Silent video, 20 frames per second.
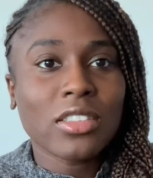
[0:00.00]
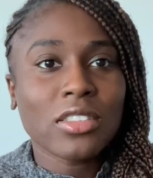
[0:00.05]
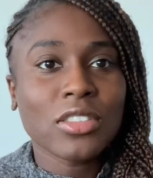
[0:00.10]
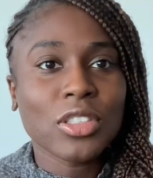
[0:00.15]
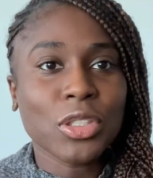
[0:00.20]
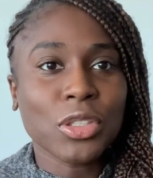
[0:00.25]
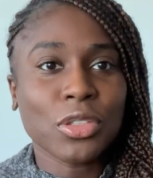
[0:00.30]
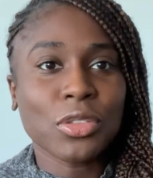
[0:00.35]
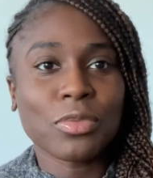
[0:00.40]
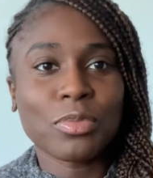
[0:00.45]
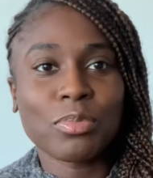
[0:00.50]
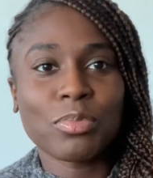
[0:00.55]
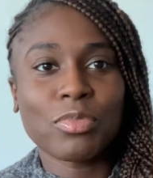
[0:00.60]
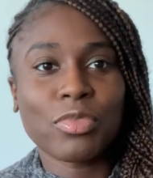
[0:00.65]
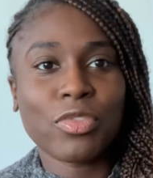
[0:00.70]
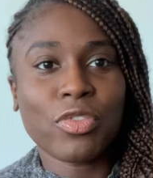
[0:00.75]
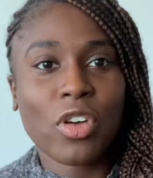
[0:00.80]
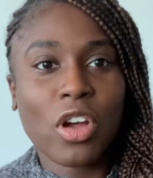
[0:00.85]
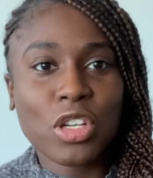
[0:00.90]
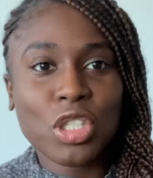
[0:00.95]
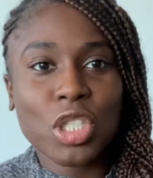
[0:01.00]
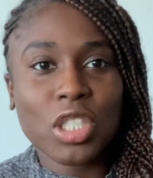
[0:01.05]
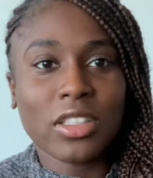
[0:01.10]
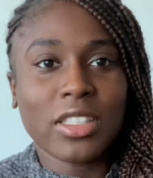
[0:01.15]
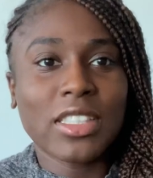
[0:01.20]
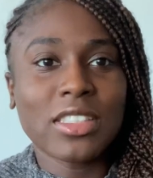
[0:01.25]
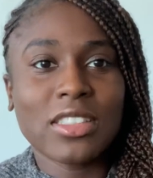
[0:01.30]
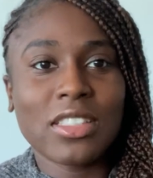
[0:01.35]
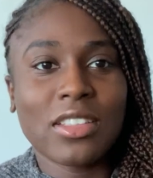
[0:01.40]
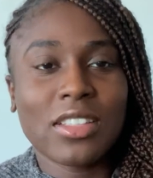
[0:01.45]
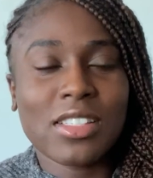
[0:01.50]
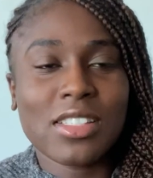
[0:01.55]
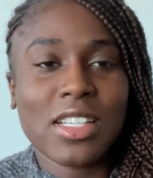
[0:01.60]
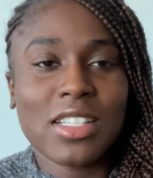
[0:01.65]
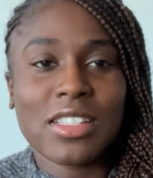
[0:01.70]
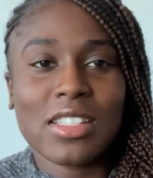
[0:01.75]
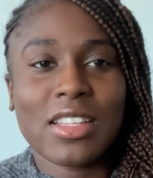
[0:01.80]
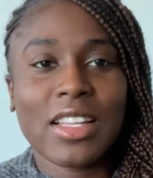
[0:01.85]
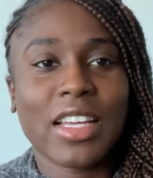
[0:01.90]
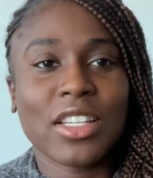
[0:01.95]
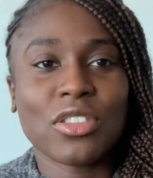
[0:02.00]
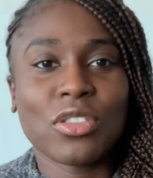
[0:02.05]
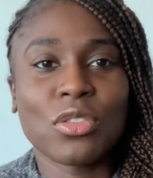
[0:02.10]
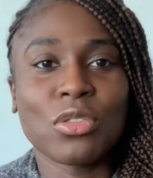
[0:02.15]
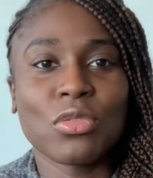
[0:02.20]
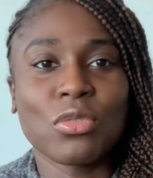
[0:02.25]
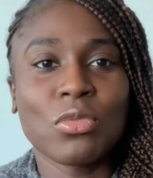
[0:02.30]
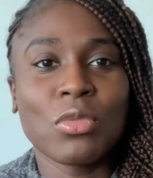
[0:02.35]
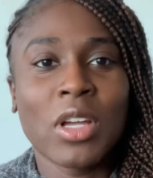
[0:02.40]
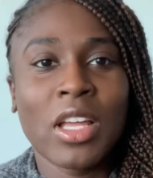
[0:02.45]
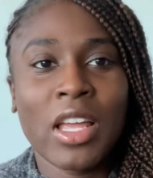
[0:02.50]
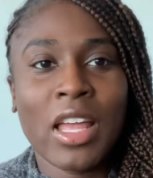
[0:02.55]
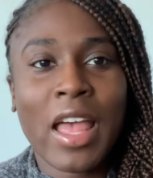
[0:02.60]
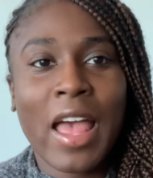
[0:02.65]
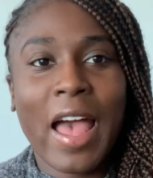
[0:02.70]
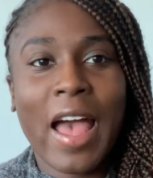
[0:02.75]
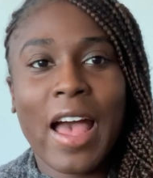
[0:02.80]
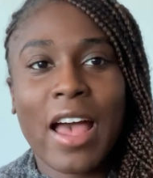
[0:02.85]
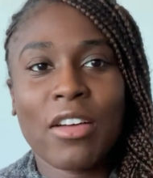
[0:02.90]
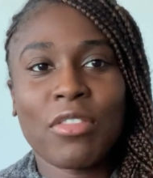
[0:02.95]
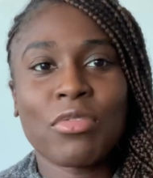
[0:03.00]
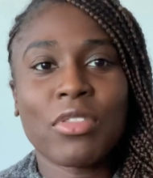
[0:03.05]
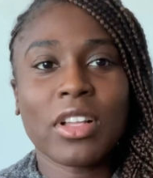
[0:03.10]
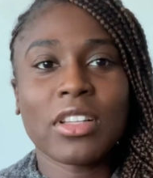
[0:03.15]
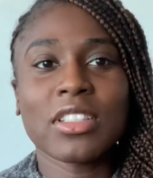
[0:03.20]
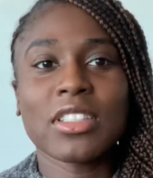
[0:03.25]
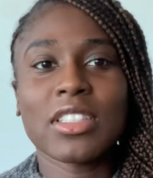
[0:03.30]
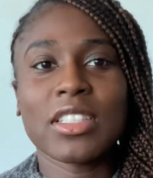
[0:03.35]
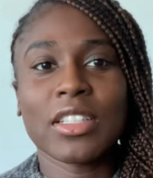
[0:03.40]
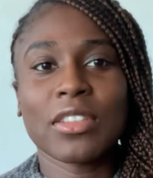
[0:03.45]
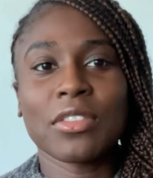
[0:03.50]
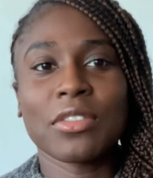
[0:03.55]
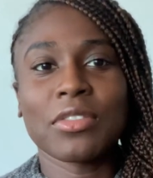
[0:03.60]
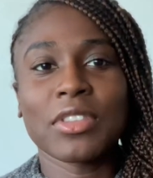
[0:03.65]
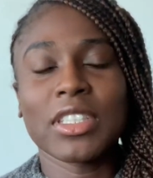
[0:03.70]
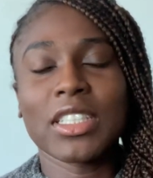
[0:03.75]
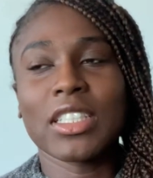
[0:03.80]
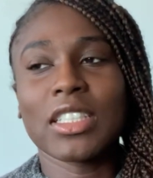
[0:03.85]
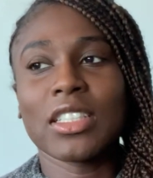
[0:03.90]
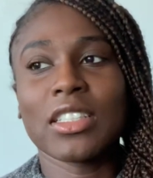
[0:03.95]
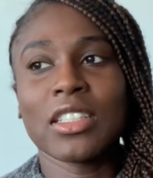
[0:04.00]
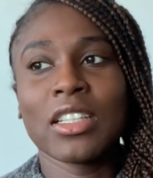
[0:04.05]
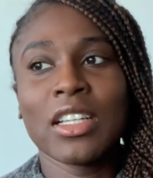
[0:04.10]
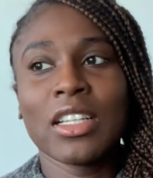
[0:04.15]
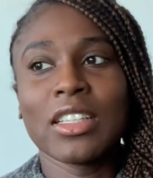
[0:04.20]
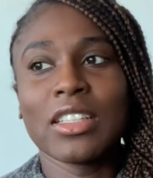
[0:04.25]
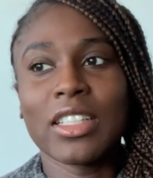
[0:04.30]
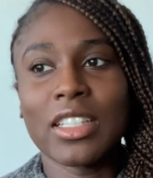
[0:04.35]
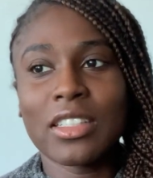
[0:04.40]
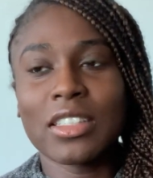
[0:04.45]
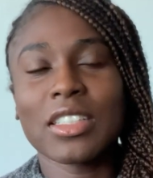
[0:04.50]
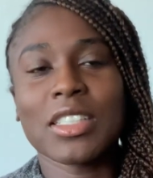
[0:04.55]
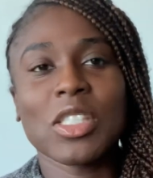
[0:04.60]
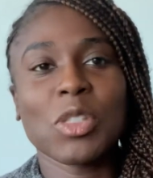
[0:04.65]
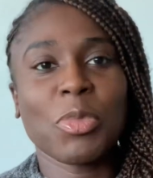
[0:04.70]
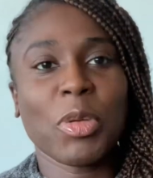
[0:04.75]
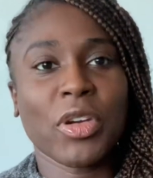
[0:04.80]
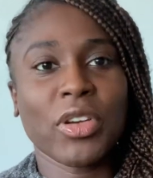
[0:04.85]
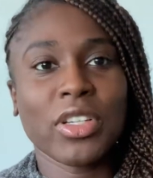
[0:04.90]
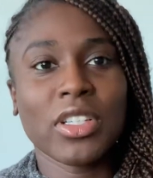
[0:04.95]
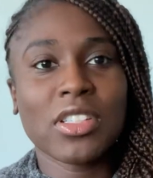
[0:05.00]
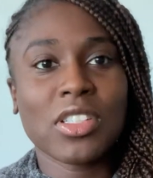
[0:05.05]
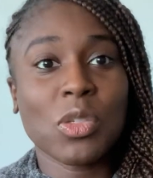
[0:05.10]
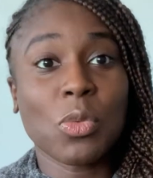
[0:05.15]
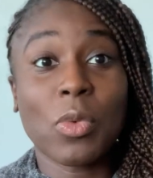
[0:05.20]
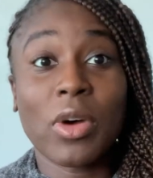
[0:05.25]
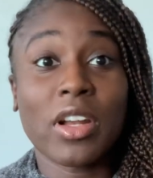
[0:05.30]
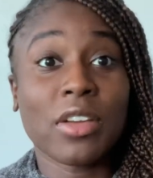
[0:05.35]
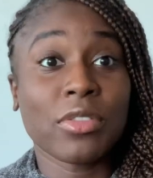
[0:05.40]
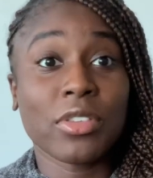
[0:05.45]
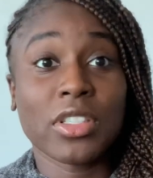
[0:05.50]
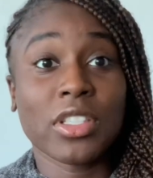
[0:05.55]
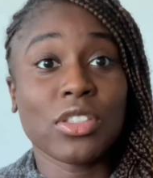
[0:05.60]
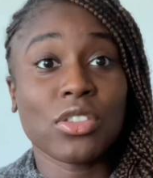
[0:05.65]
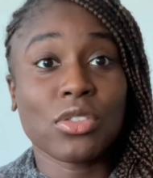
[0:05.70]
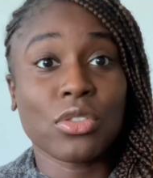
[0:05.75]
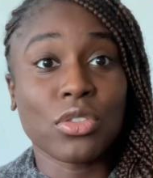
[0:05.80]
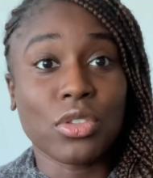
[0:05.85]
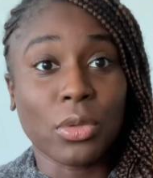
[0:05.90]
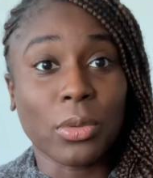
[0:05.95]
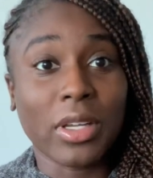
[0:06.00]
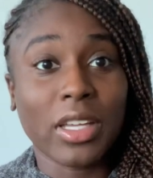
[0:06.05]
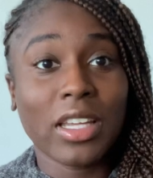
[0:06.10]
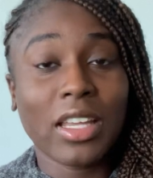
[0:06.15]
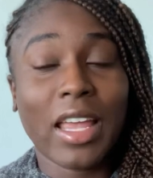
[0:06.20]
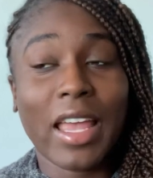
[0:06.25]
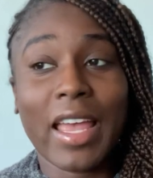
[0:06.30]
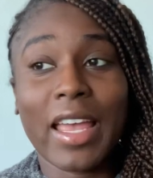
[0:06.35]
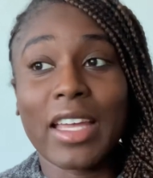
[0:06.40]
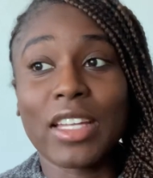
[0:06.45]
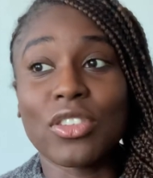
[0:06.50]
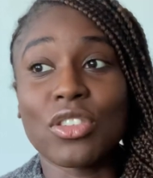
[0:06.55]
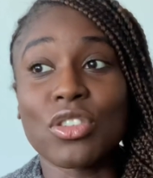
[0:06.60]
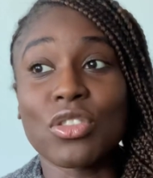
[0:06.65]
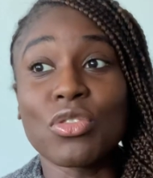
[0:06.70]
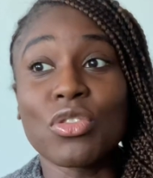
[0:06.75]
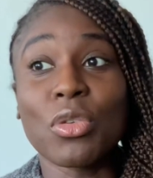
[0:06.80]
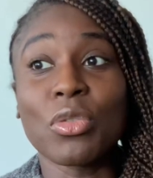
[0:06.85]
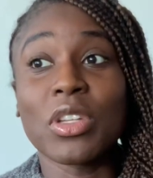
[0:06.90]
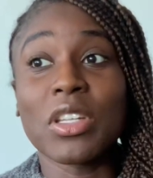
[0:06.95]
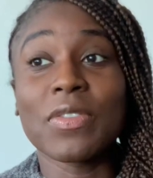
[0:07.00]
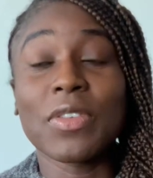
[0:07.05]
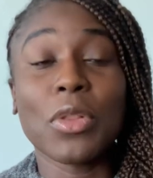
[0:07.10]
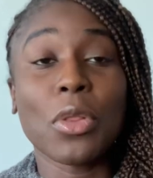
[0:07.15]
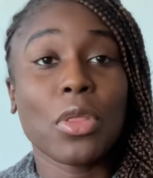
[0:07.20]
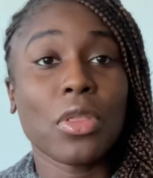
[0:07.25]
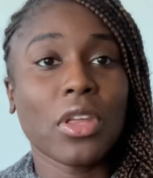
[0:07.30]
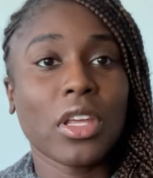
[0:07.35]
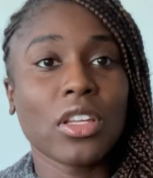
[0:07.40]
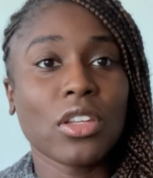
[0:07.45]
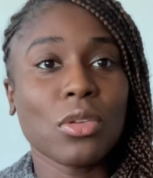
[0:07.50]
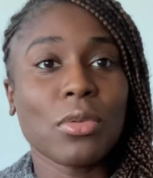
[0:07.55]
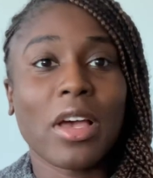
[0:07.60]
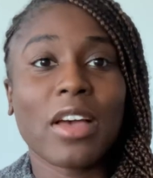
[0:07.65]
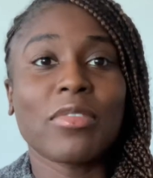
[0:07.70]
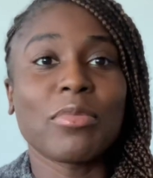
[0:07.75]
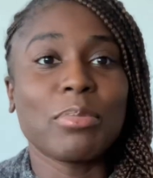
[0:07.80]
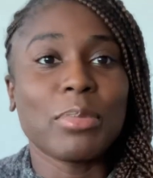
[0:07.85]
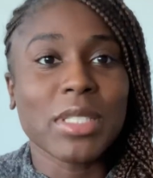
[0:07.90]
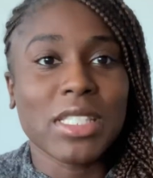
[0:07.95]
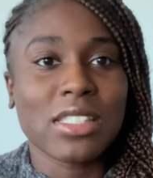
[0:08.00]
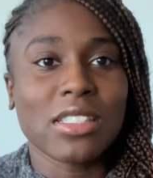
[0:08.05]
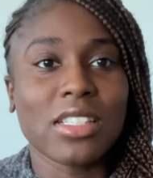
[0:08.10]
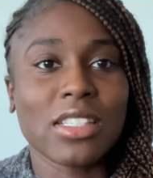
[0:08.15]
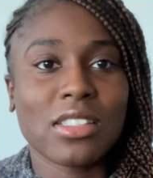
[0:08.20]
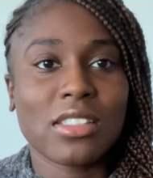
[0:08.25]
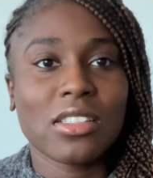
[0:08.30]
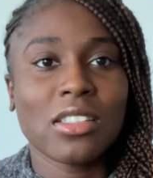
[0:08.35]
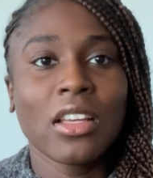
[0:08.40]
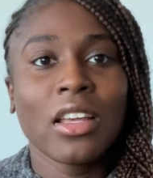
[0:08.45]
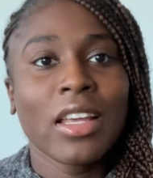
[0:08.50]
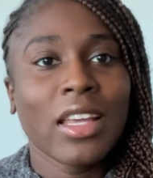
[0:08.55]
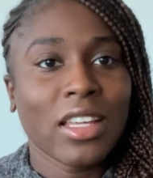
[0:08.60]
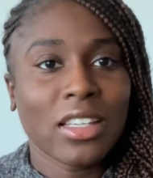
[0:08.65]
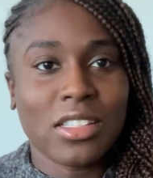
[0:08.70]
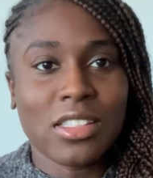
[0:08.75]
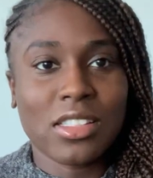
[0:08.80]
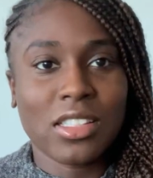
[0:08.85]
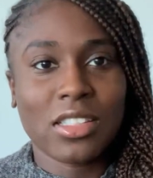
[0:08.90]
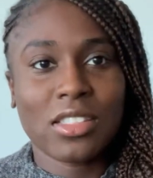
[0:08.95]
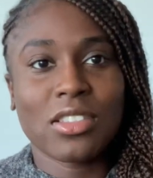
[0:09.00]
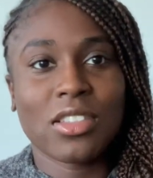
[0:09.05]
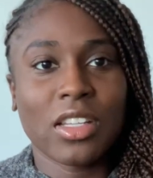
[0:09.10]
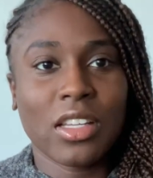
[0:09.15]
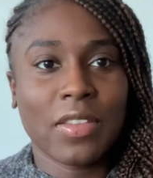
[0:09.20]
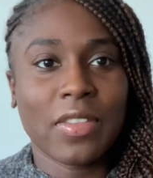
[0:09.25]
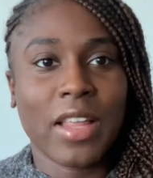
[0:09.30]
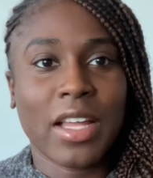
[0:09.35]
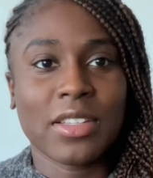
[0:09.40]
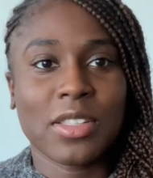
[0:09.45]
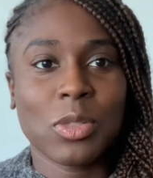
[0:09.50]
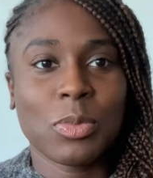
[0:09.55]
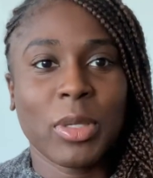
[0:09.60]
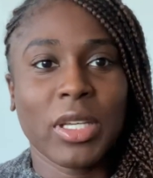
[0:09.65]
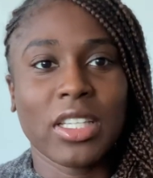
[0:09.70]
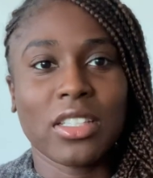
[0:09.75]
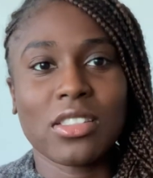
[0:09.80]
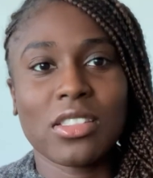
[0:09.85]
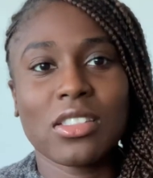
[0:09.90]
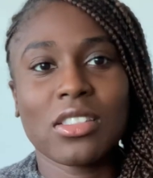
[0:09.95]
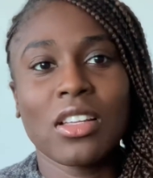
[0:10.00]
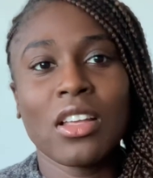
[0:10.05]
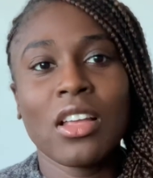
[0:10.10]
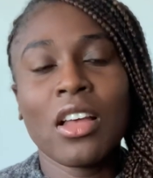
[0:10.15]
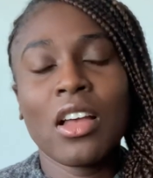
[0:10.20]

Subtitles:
You're fraudulent in the sense that you have relatively little experience in whatever it is you're doing, and you don't even think you have business existing in that space.